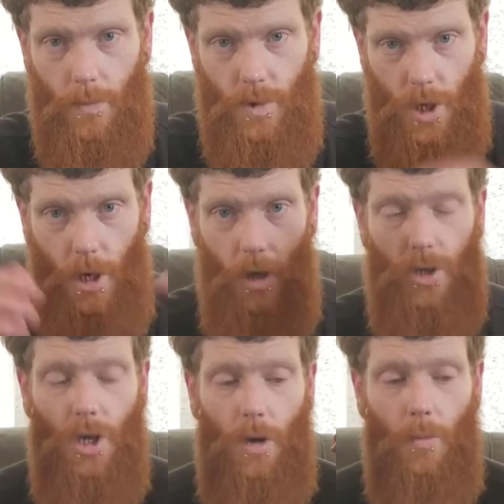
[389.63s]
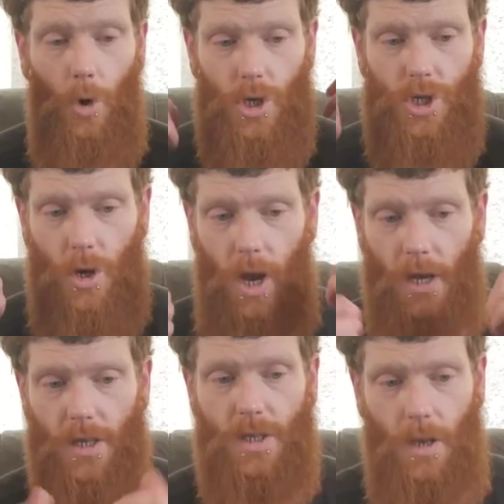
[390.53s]

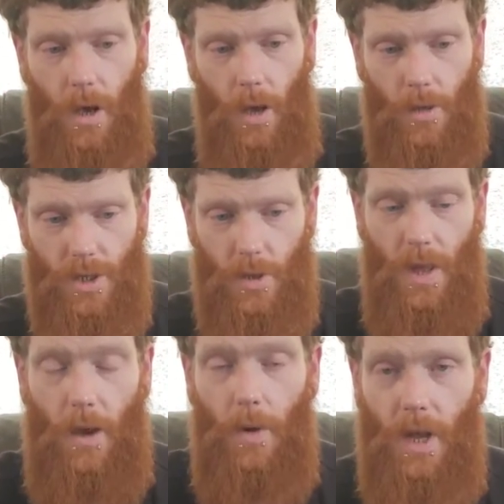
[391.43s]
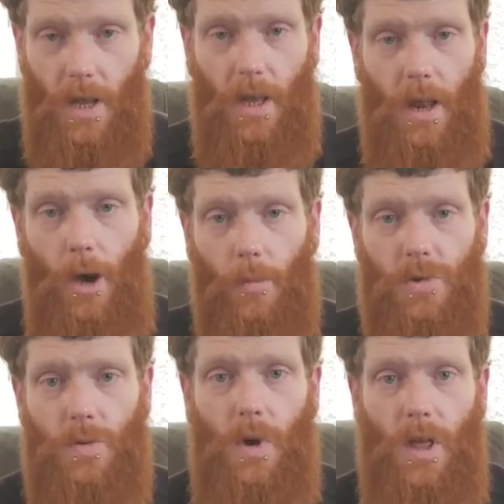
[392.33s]
moisturize, so that way it
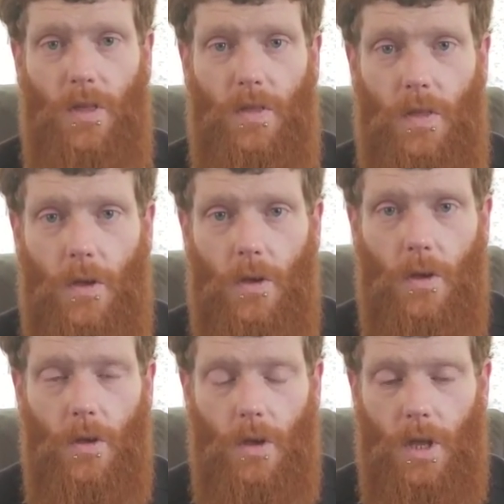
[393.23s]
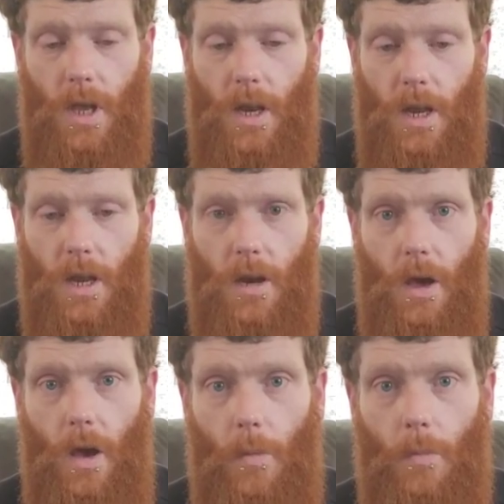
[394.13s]
helps with
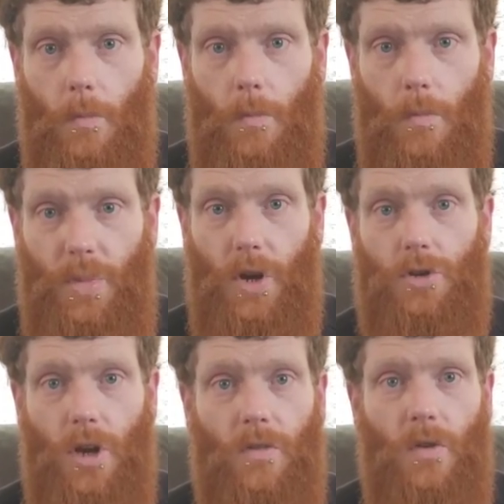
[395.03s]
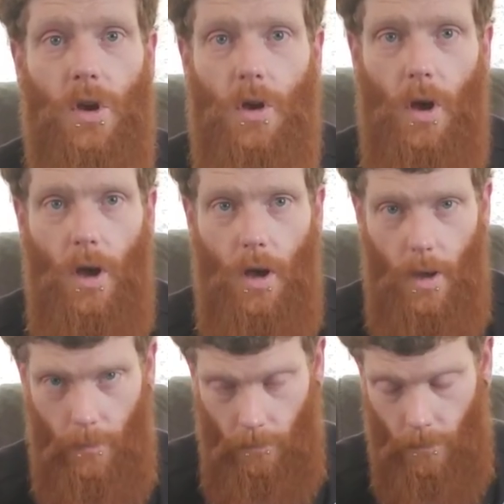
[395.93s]
getting beard druff.
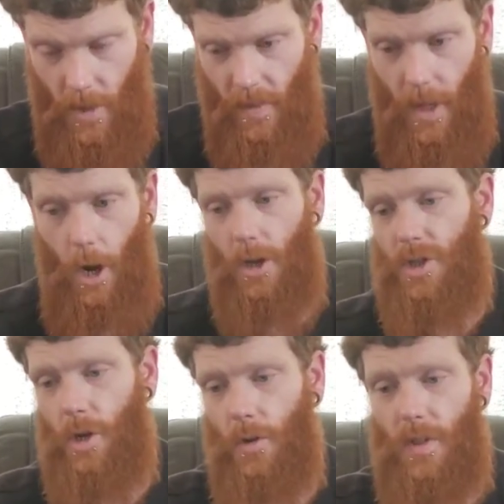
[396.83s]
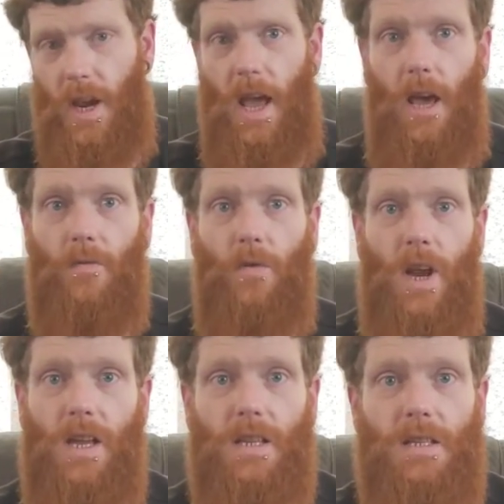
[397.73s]
And then also, then it had
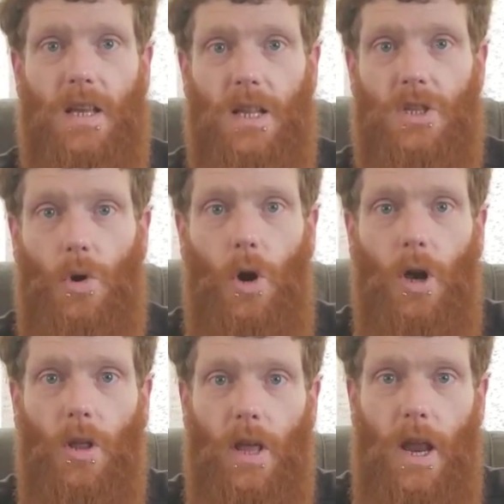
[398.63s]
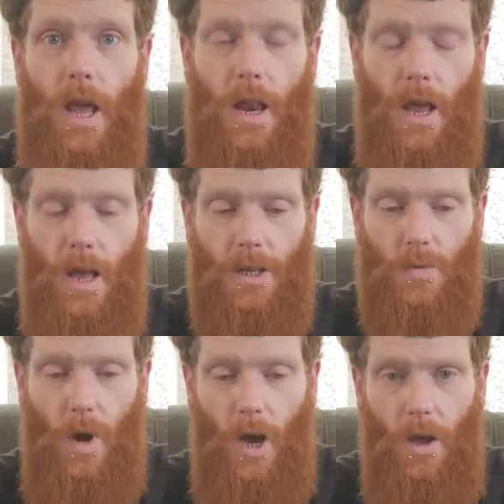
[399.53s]
frankincense oil in it as
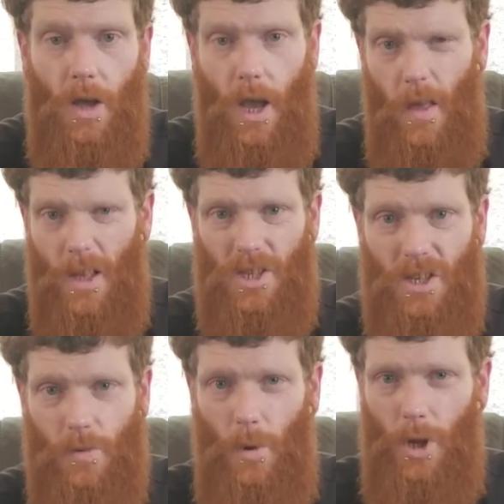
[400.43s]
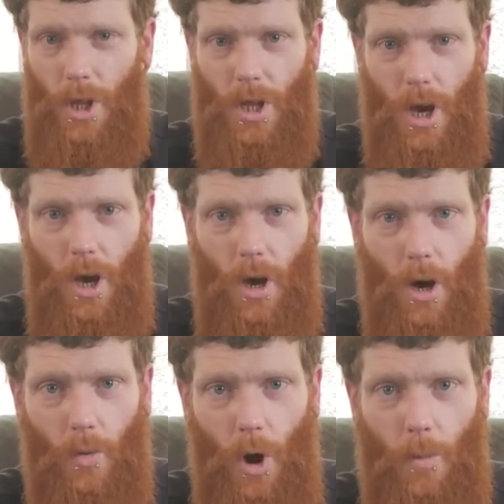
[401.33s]
well, and that's just a really
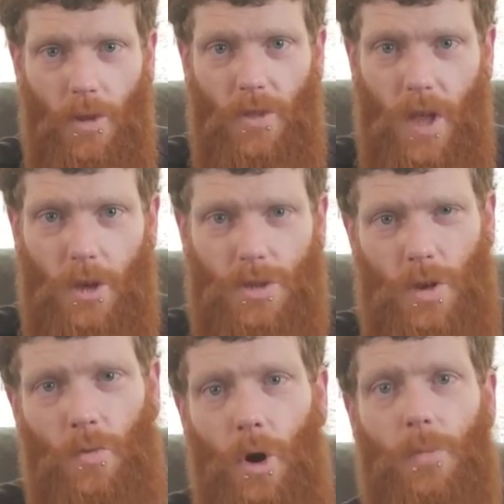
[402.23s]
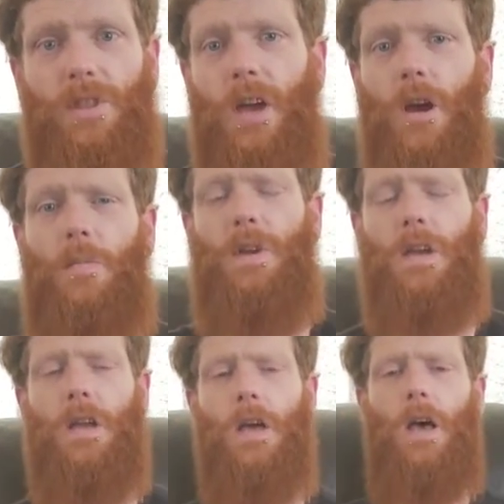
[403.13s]
aroma. They use it in aromatherapy.